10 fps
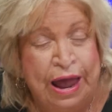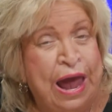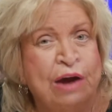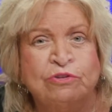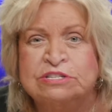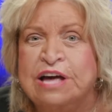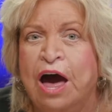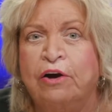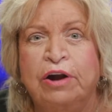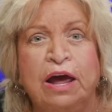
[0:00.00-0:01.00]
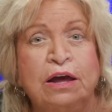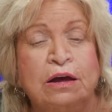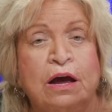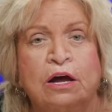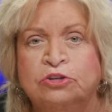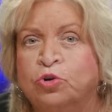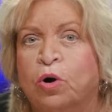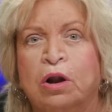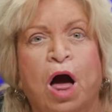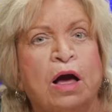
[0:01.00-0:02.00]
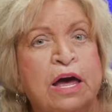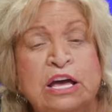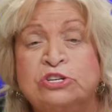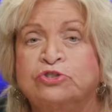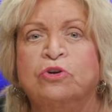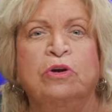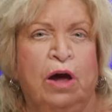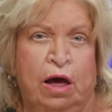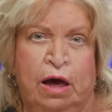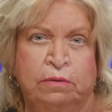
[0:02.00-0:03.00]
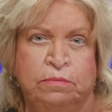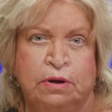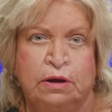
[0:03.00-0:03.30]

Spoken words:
Every Saturday, 2 o'clock Eastern Time,